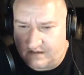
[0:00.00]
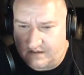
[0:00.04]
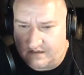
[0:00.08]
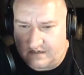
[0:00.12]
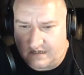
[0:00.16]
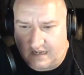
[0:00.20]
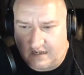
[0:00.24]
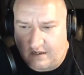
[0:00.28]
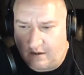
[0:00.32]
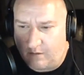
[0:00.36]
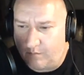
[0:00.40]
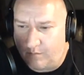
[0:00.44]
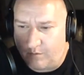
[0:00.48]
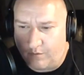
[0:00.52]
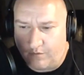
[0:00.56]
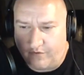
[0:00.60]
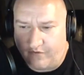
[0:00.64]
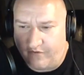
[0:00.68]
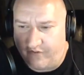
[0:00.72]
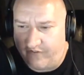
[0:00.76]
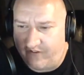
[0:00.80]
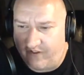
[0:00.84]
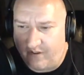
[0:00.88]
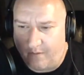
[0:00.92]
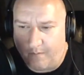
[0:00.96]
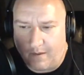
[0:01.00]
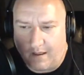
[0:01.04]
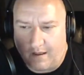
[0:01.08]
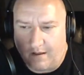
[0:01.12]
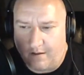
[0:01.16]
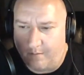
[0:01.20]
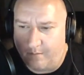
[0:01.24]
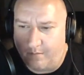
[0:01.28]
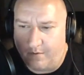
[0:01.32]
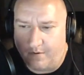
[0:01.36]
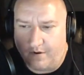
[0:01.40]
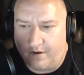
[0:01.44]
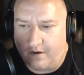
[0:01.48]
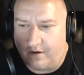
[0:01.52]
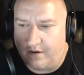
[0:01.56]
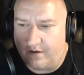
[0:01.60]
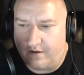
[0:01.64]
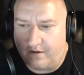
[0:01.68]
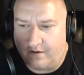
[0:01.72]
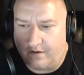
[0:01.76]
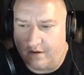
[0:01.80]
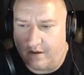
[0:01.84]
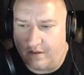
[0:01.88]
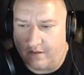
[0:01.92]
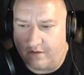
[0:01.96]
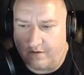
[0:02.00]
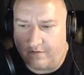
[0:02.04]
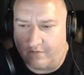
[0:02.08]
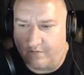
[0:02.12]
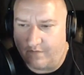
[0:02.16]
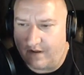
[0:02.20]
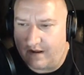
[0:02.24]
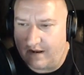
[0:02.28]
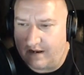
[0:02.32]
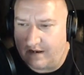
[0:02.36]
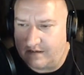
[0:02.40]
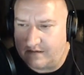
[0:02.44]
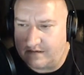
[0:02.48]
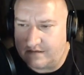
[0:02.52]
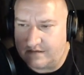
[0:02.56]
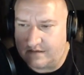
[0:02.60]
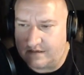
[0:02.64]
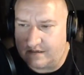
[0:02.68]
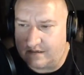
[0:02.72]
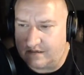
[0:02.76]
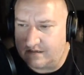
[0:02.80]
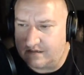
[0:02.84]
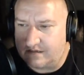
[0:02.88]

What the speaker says: can you pull the SIM out and put it into another device? It's